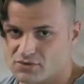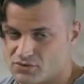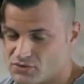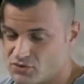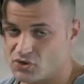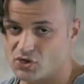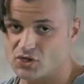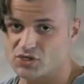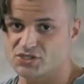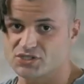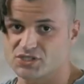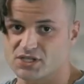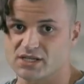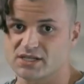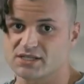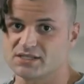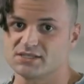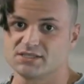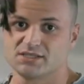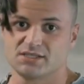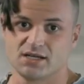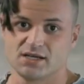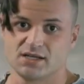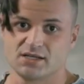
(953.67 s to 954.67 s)
It looks like it's
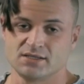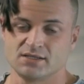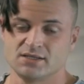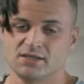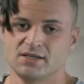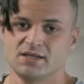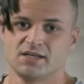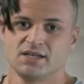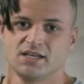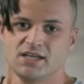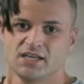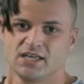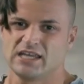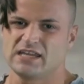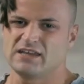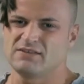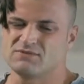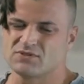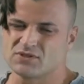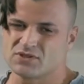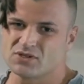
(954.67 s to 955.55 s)
done, even